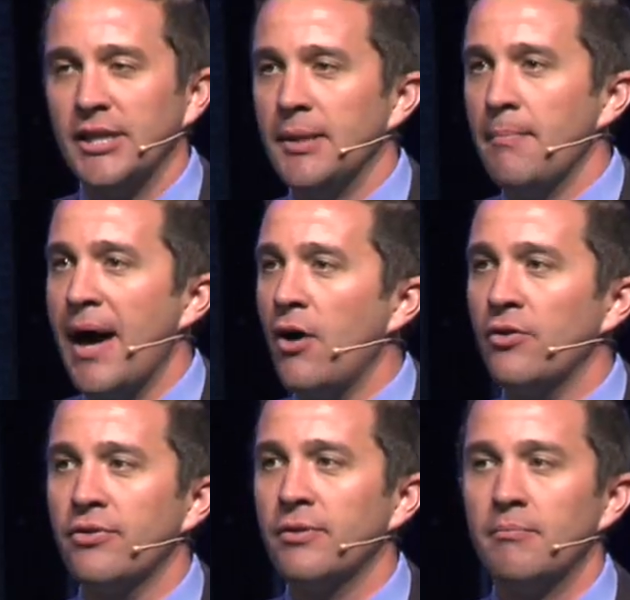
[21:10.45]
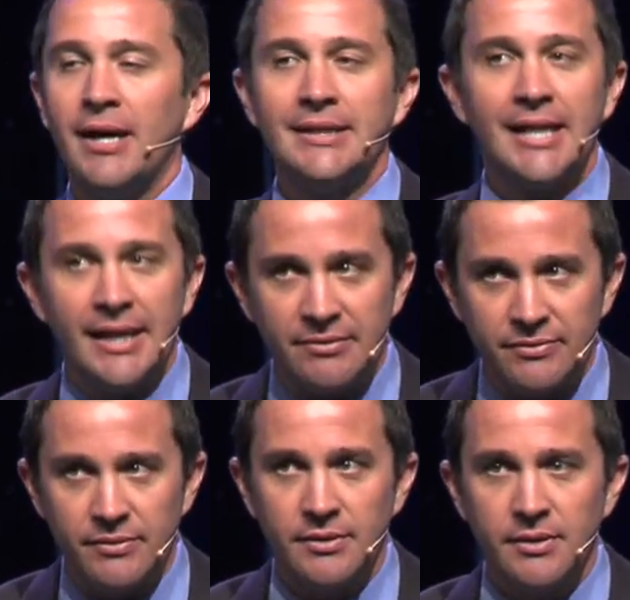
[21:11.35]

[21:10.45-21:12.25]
in the mouth by life.